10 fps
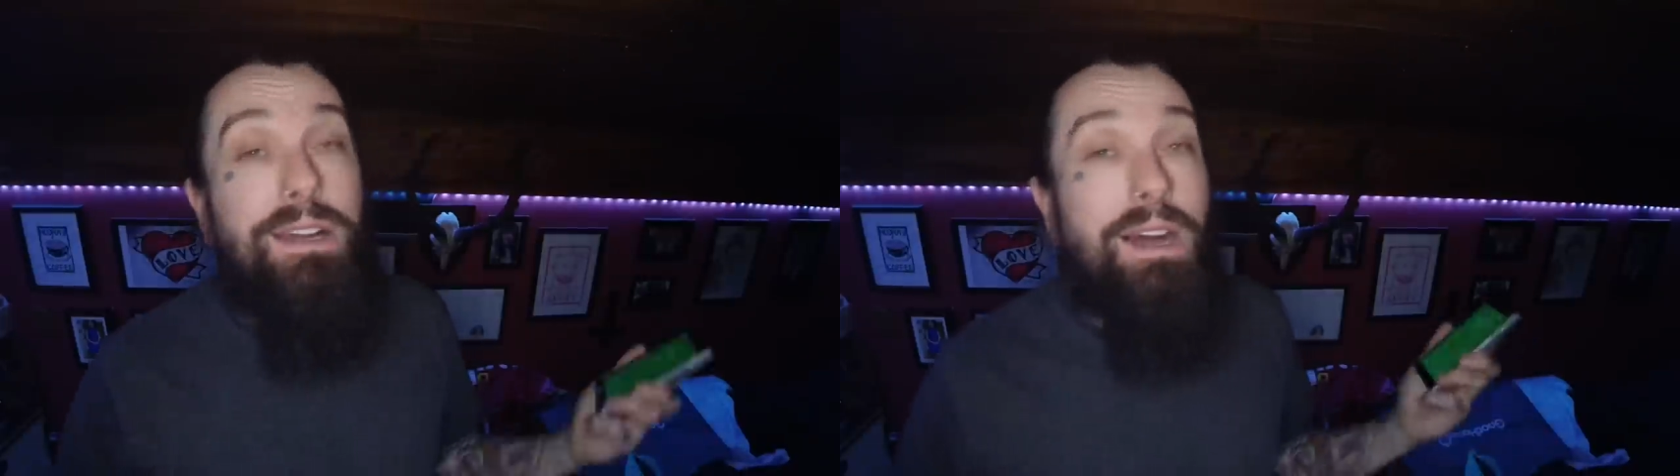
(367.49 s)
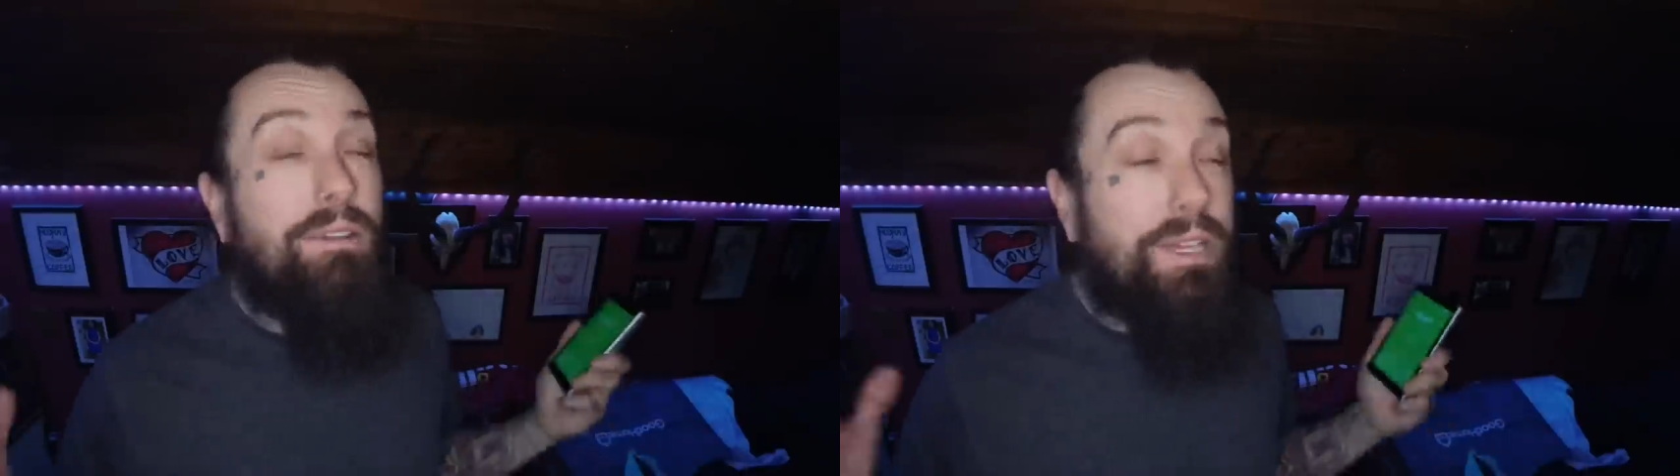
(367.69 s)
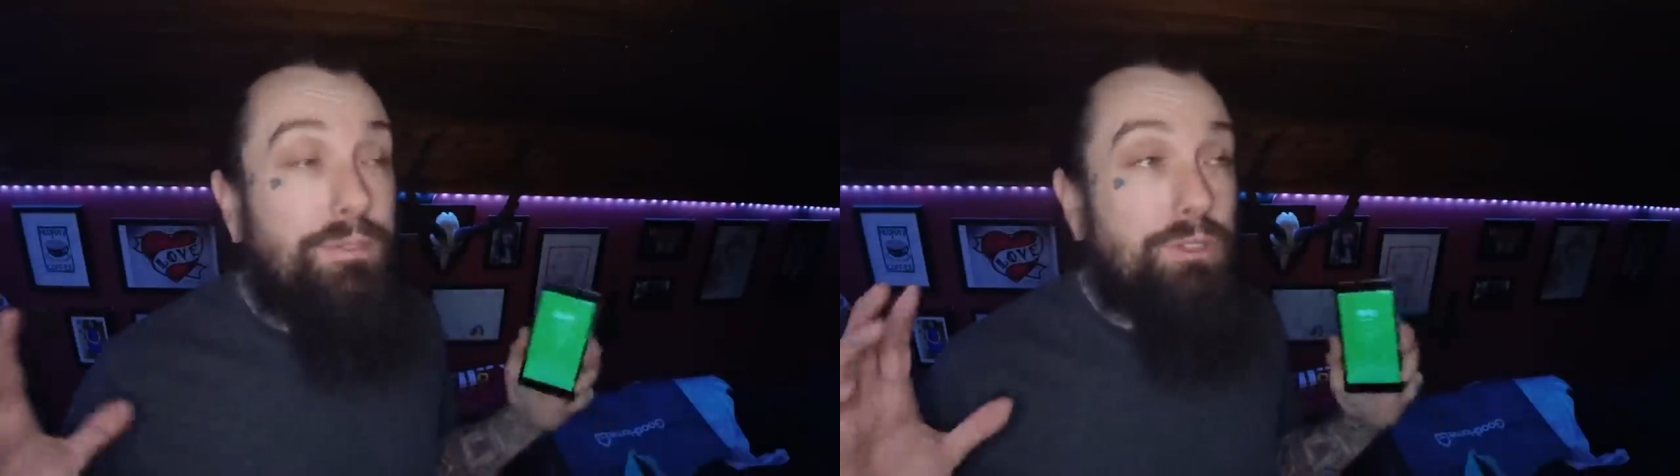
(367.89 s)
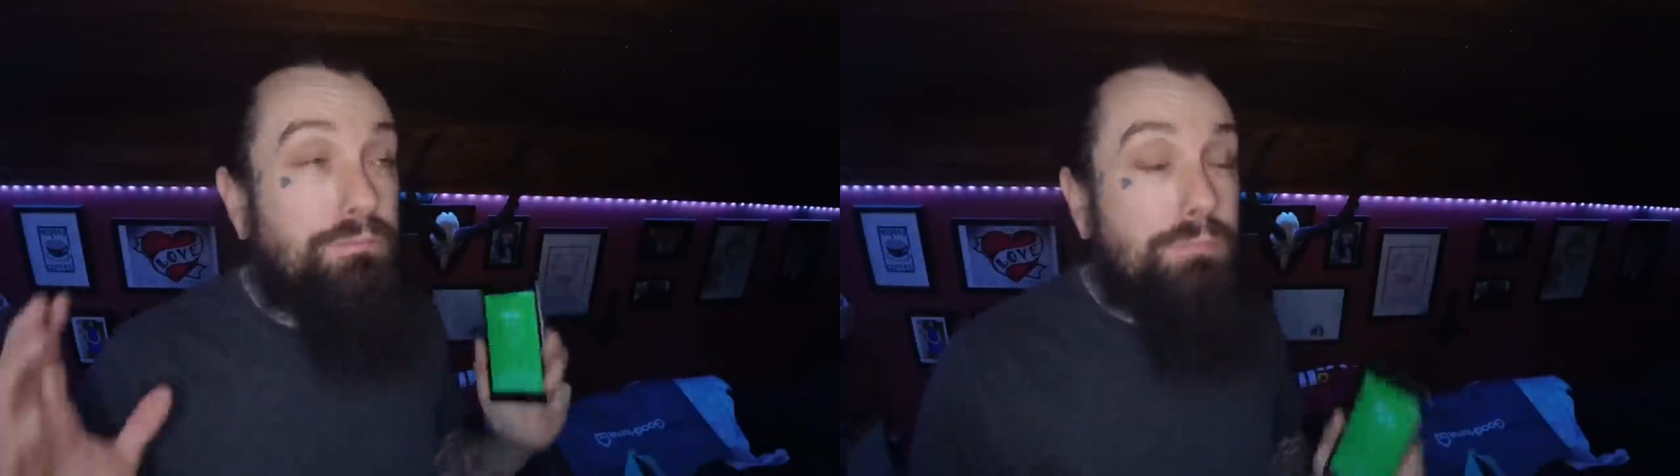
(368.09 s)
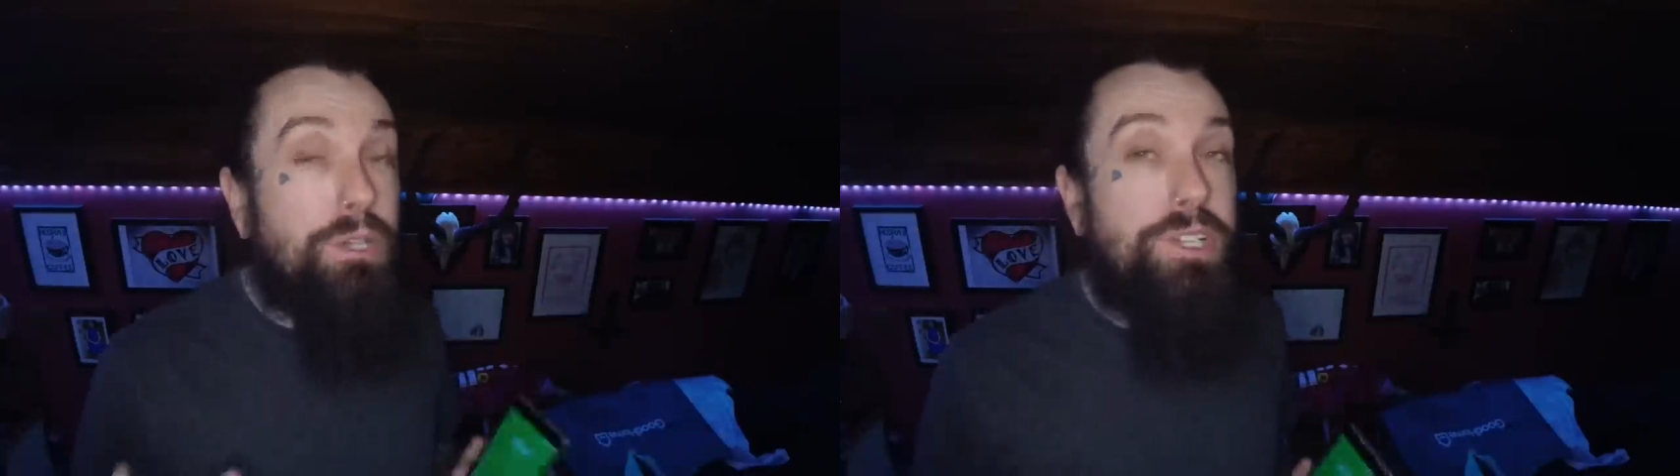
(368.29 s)
I'll give you as
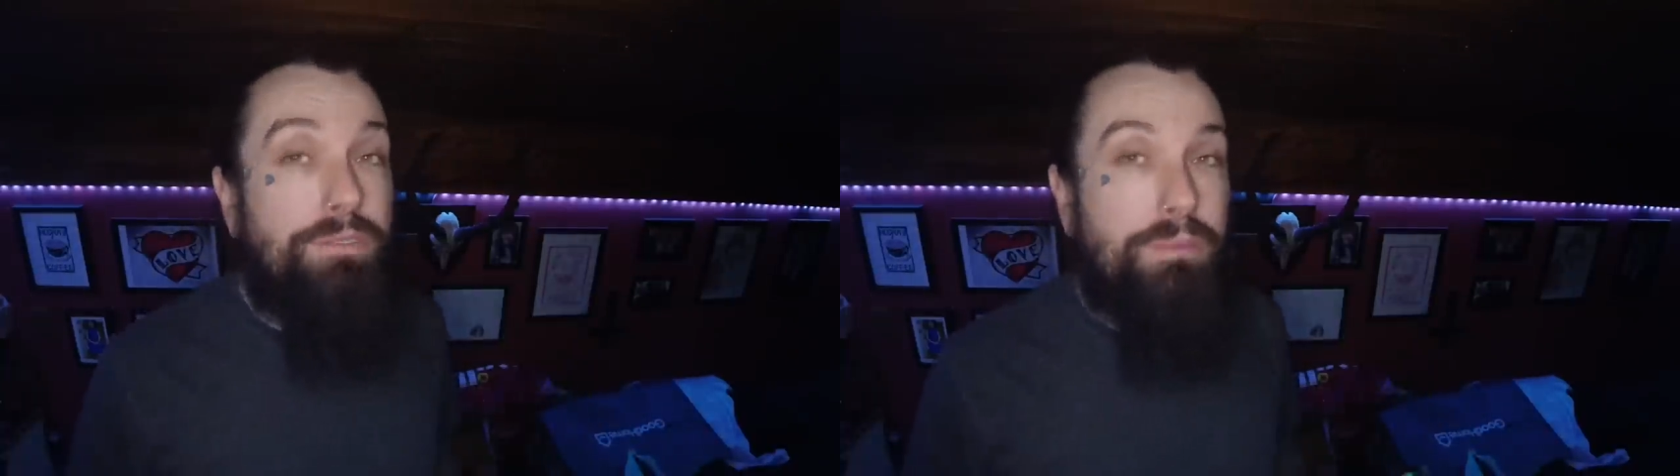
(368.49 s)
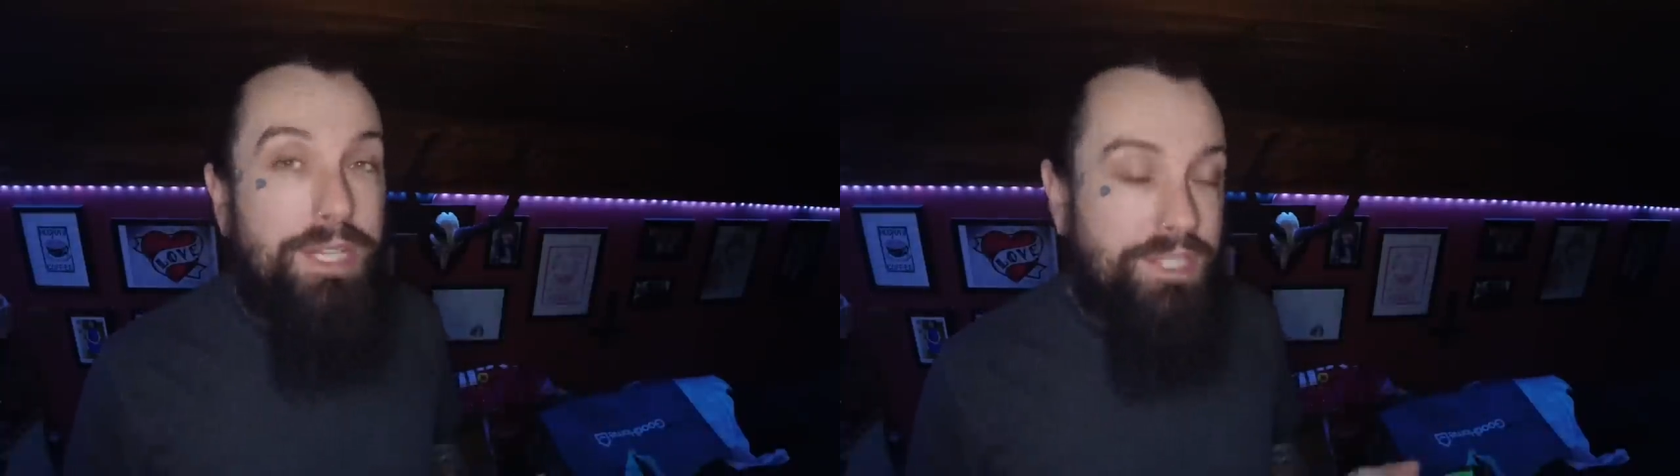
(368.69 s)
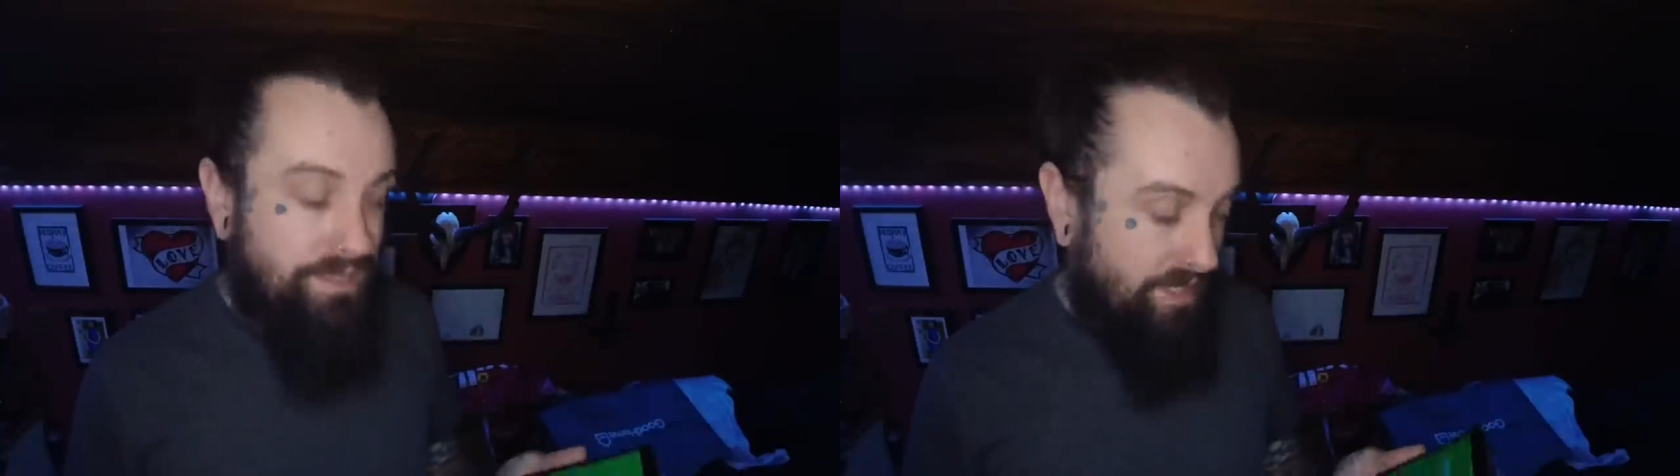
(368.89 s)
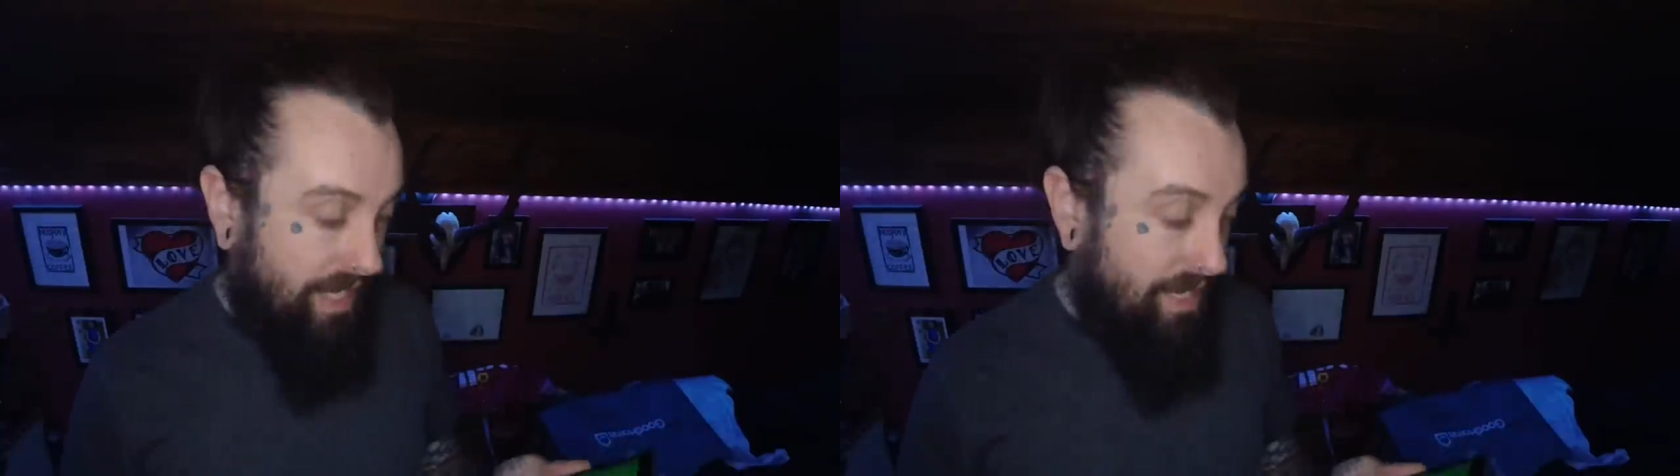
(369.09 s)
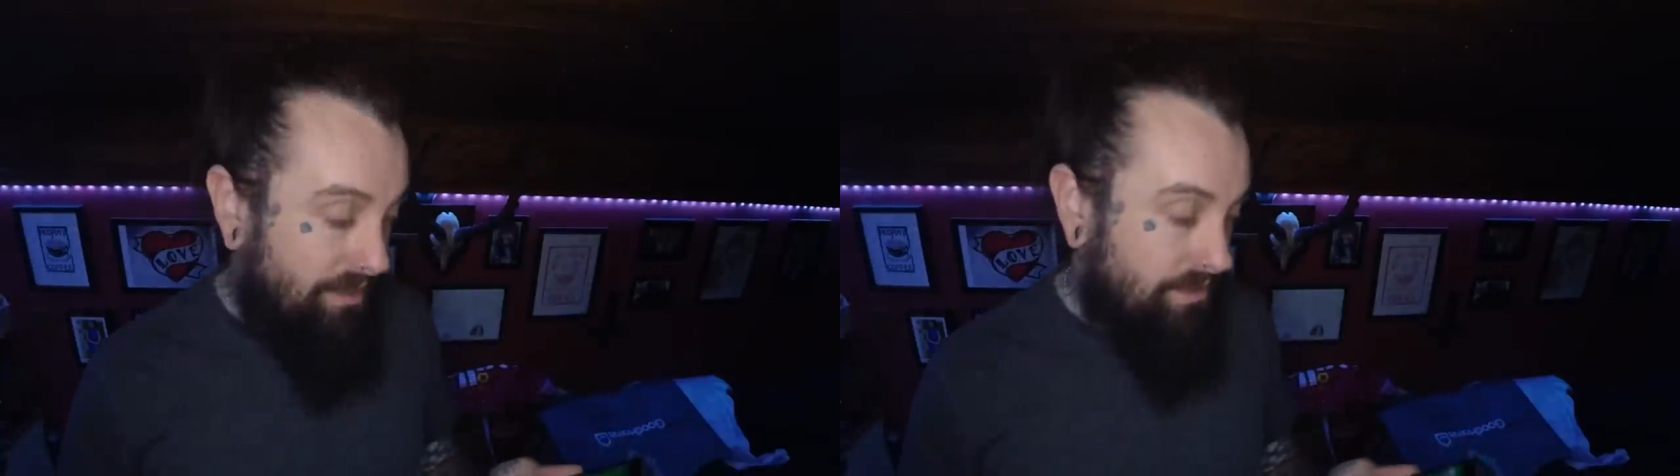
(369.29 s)
much information as I
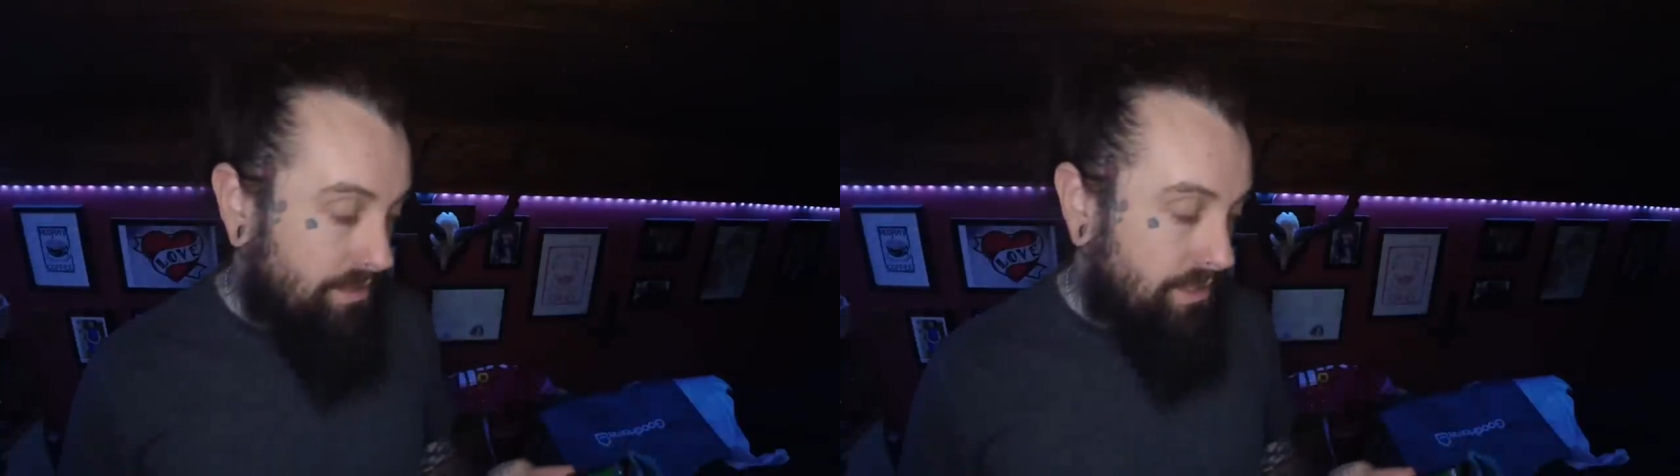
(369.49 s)
can